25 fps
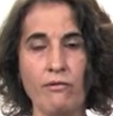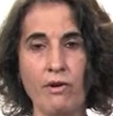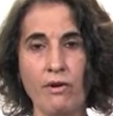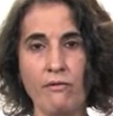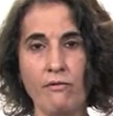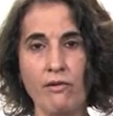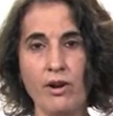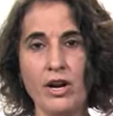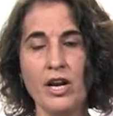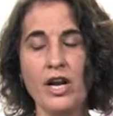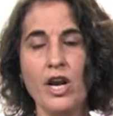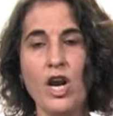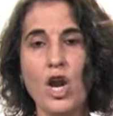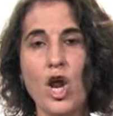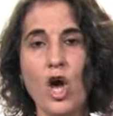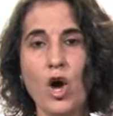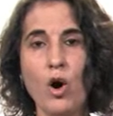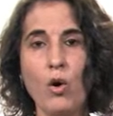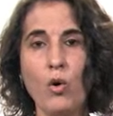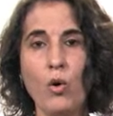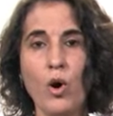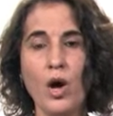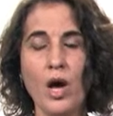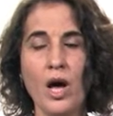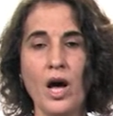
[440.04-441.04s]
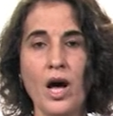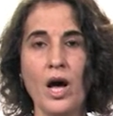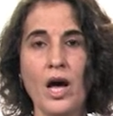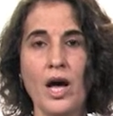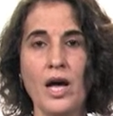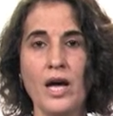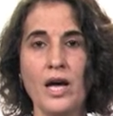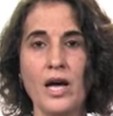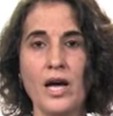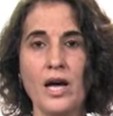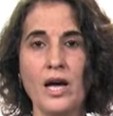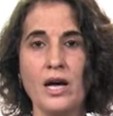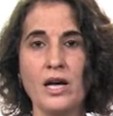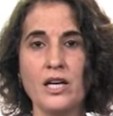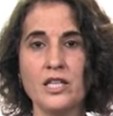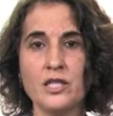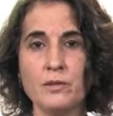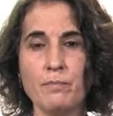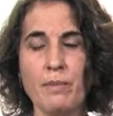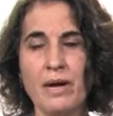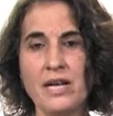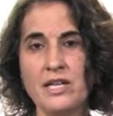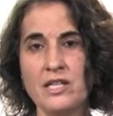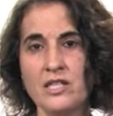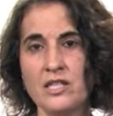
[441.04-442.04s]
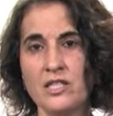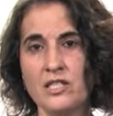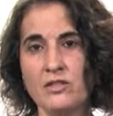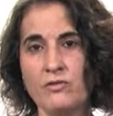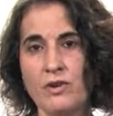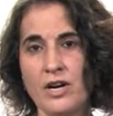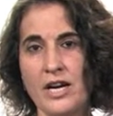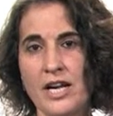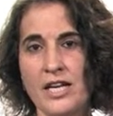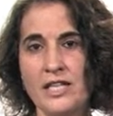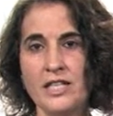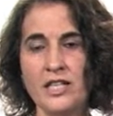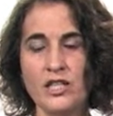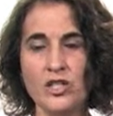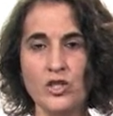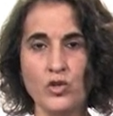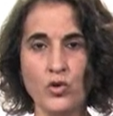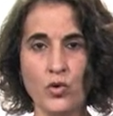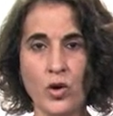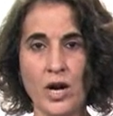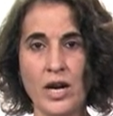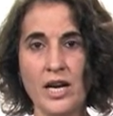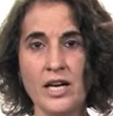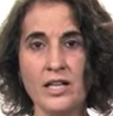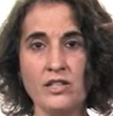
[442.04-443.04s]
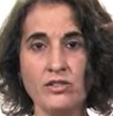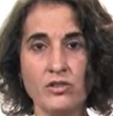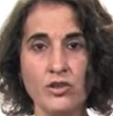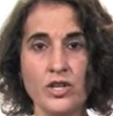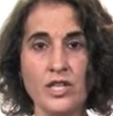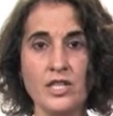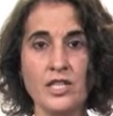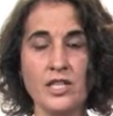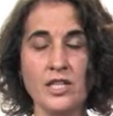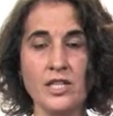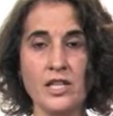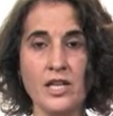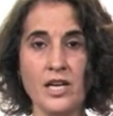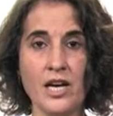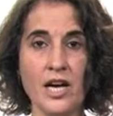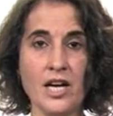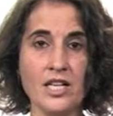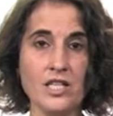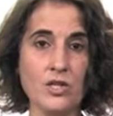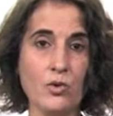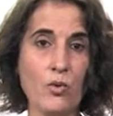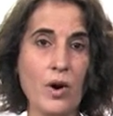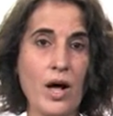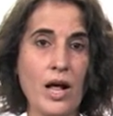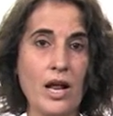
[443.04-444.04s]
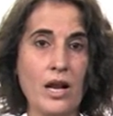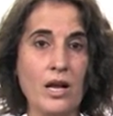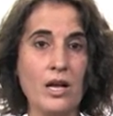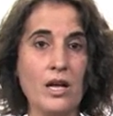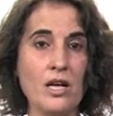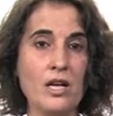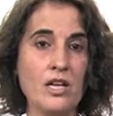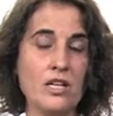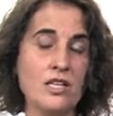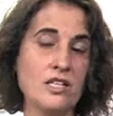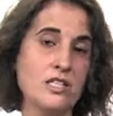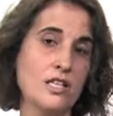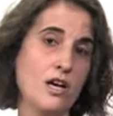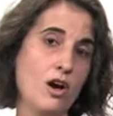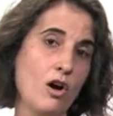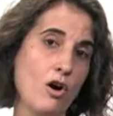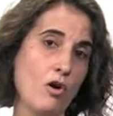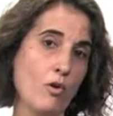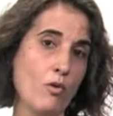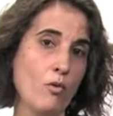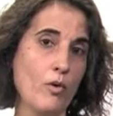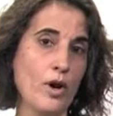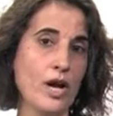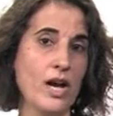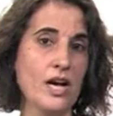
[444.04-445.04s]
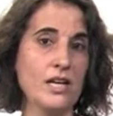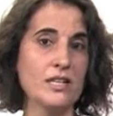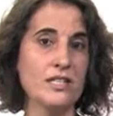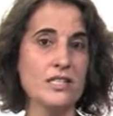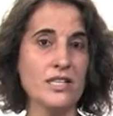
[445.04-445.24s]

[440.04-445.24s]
very low expenses related to electricity as well. So we can